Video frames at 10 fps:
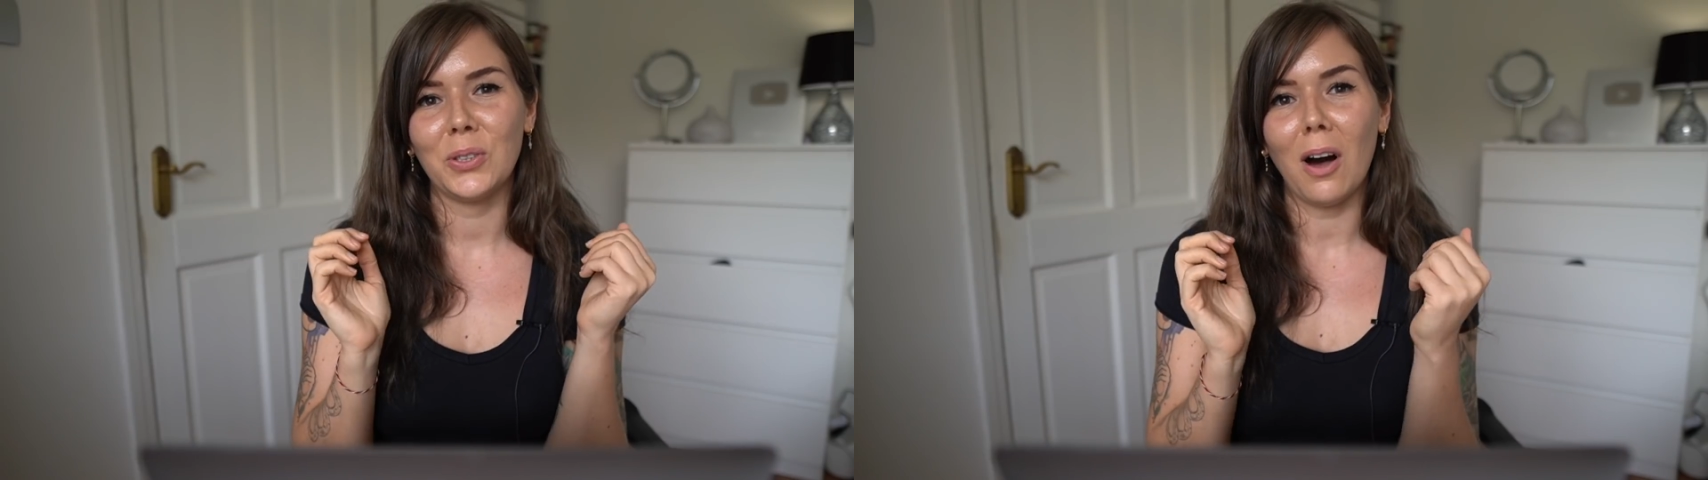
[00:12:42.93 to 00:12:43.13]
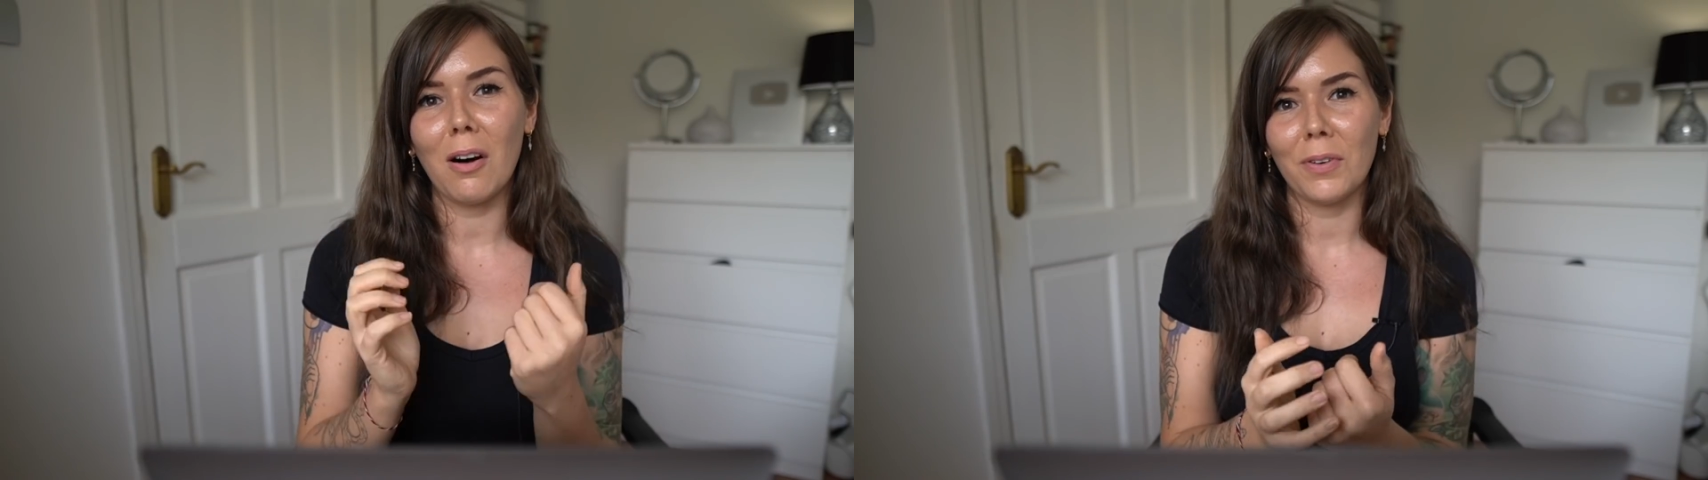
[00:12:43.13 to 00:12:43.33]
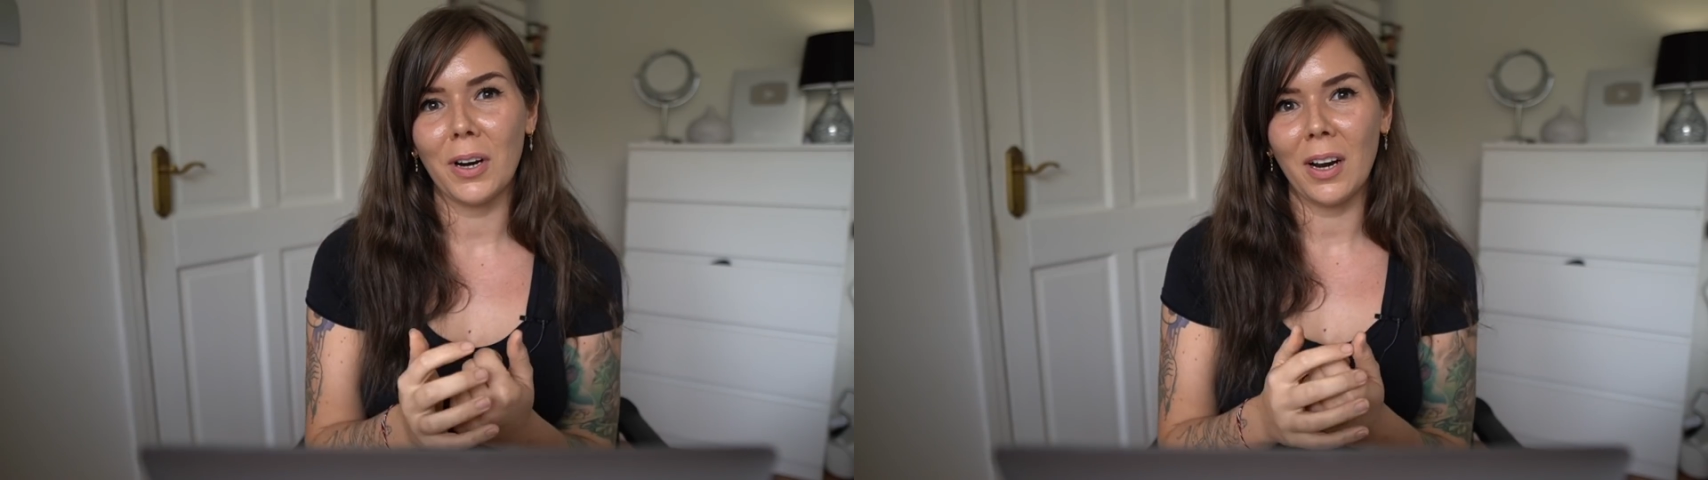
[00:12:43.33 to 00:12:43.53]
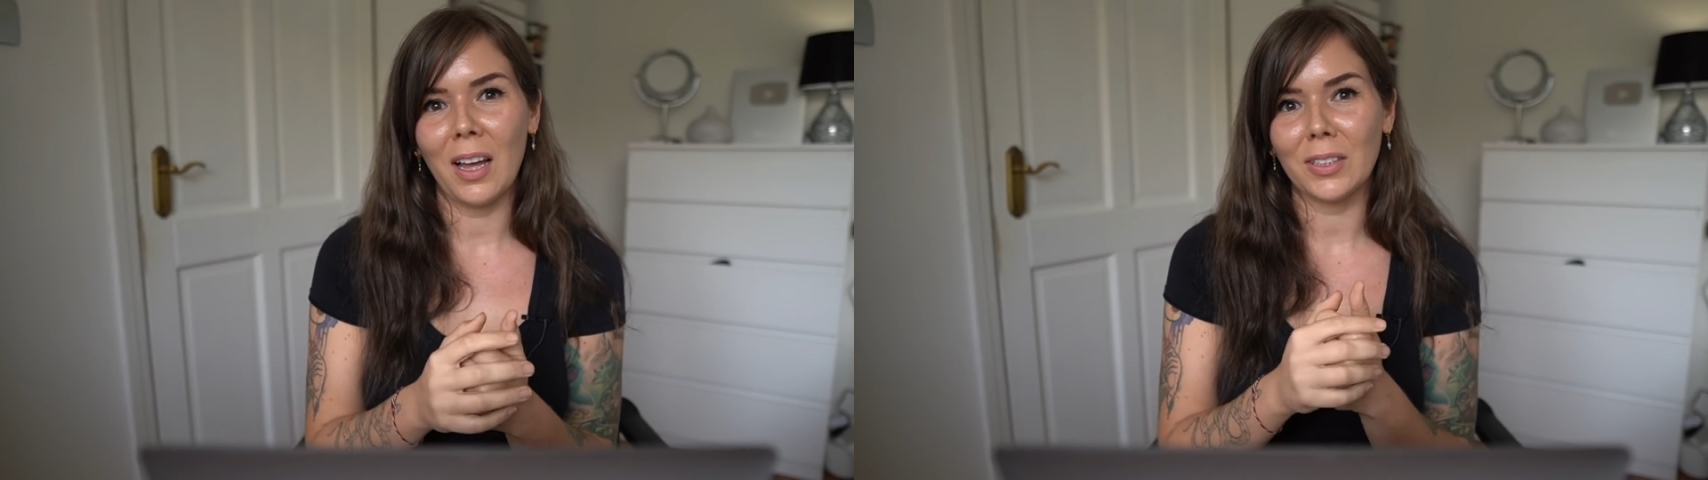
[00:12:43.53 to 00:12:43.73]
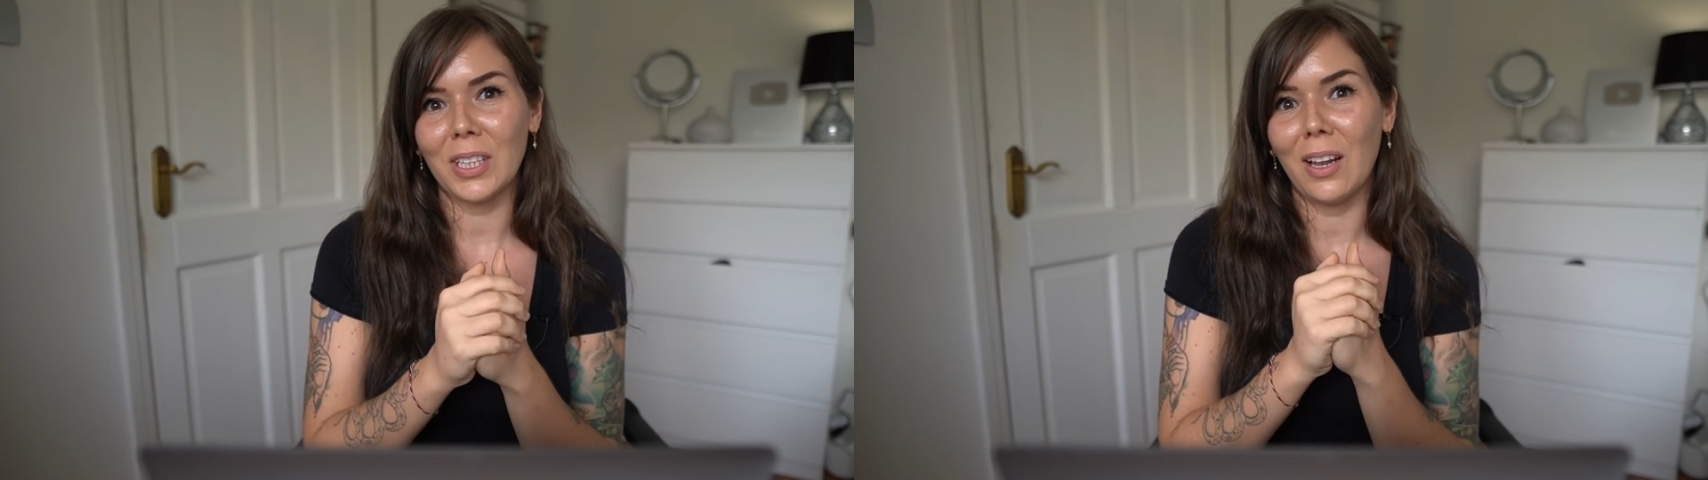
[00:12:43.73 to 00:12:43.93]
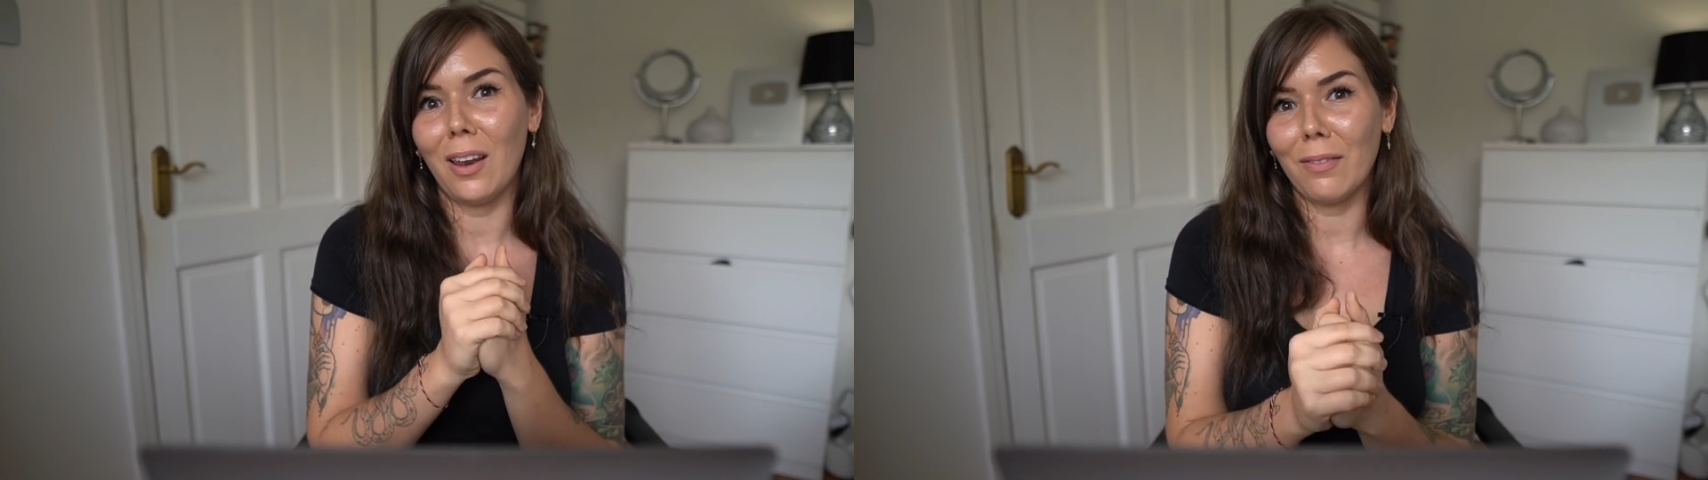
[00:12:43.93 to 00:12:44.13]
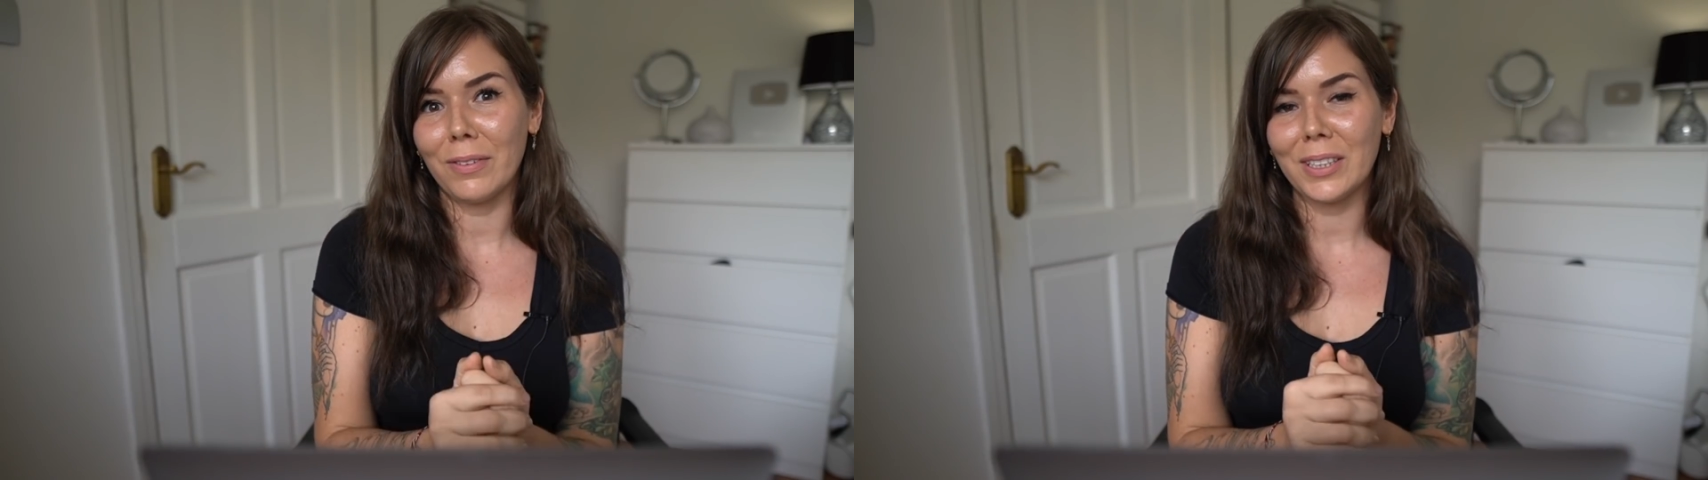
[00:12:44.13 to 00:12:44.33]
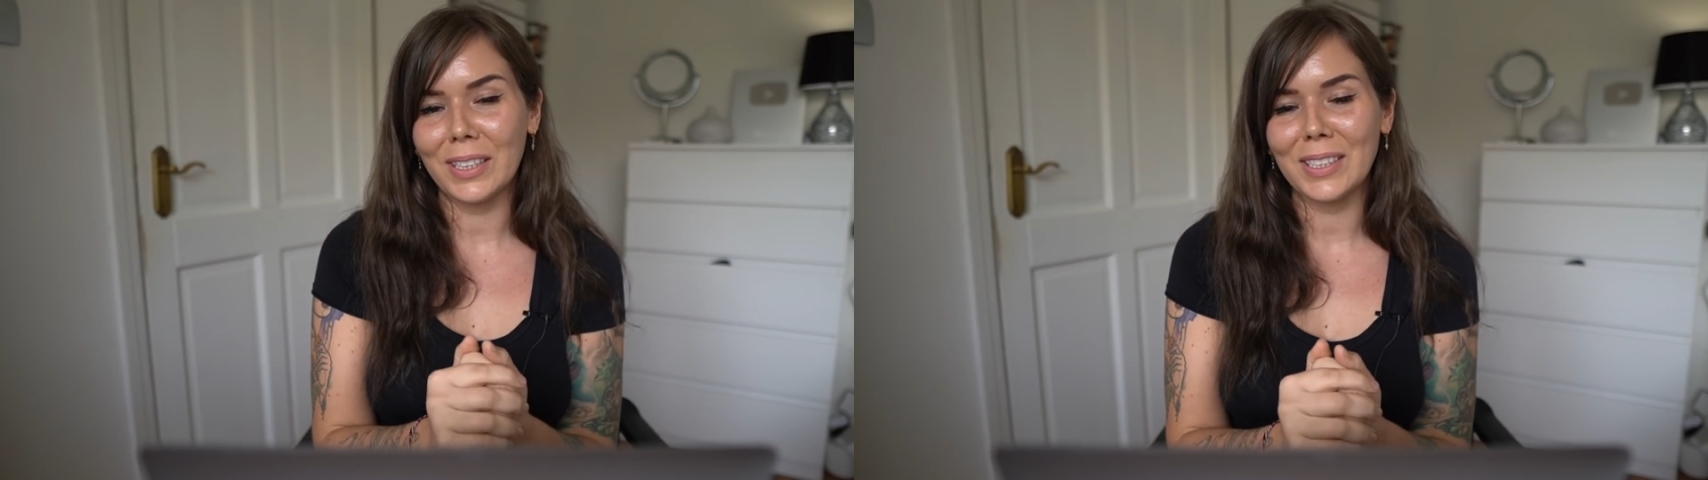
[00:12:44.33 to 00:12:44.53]
to offer us a
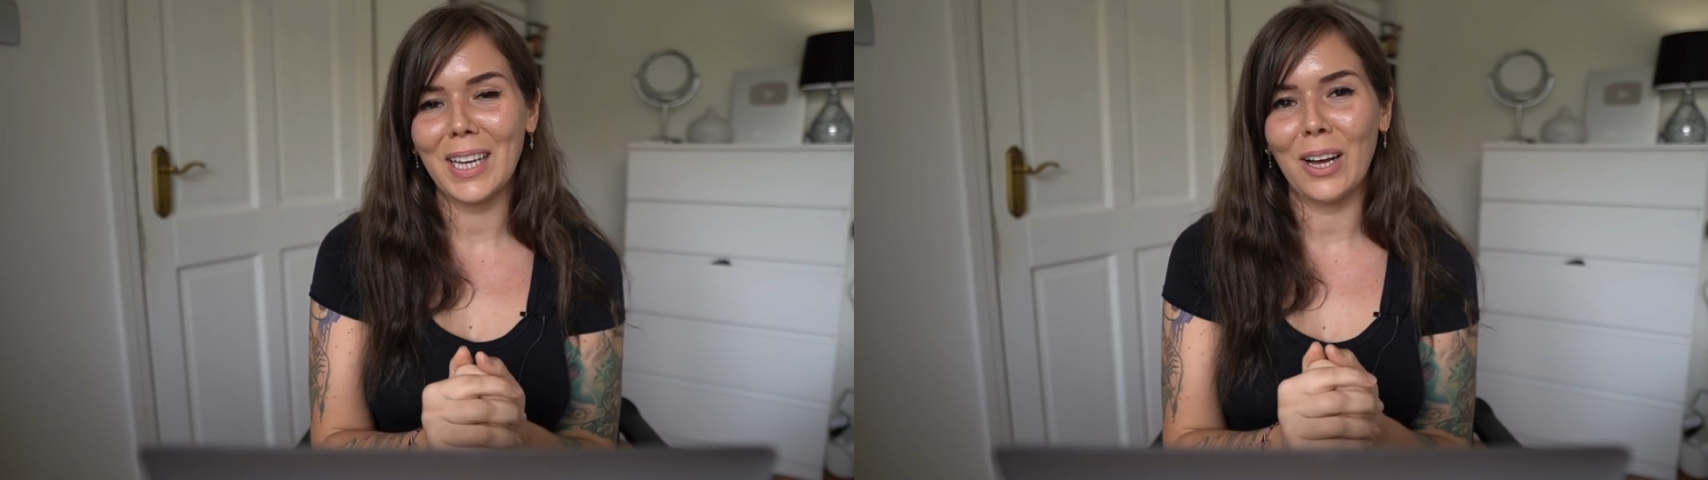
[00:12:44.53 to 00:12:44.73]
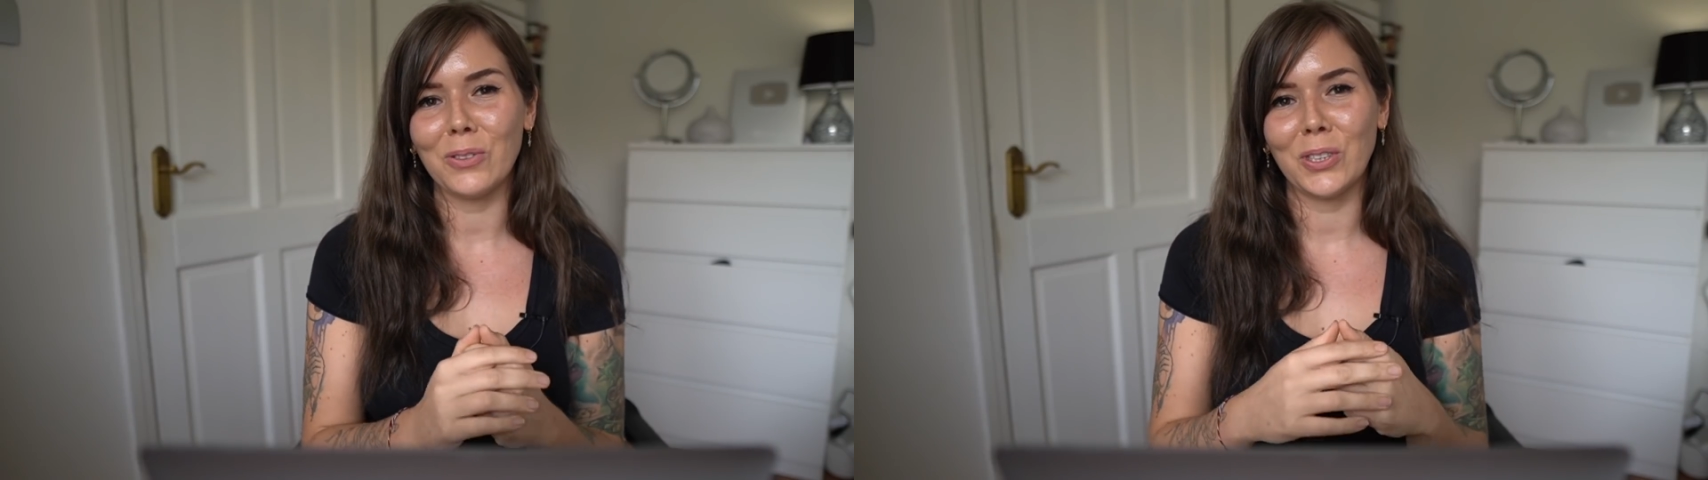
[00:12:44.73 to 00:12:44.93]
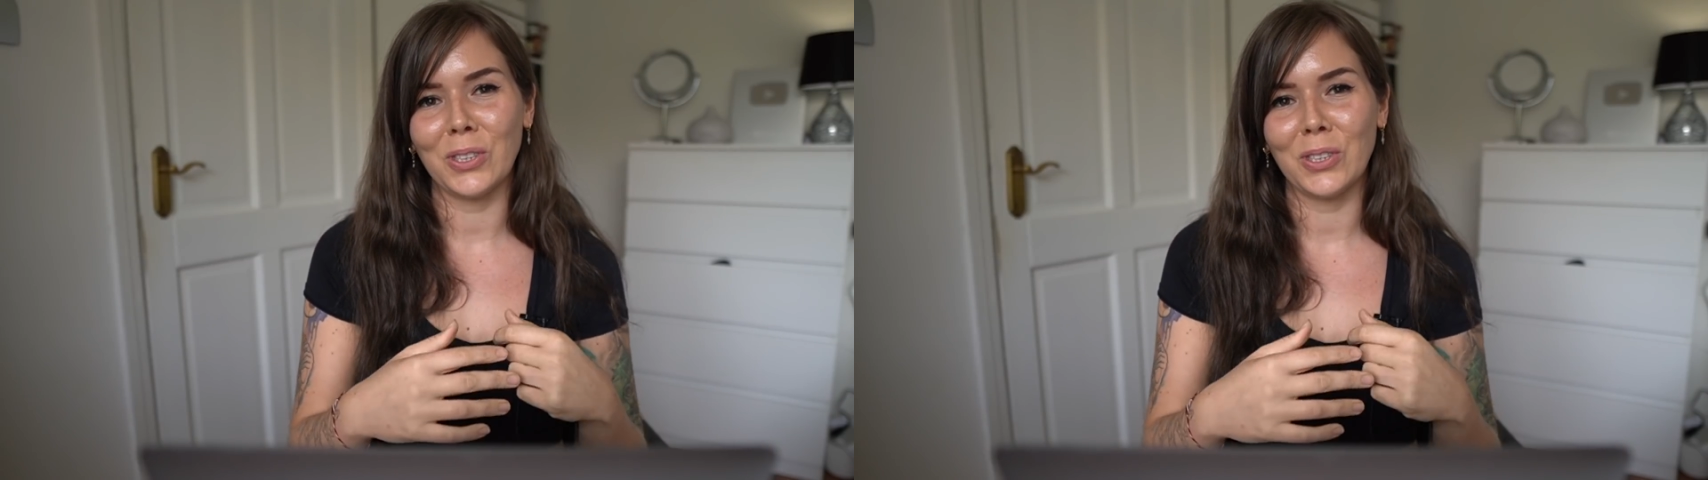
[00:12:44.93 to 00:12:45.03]
lovely discount.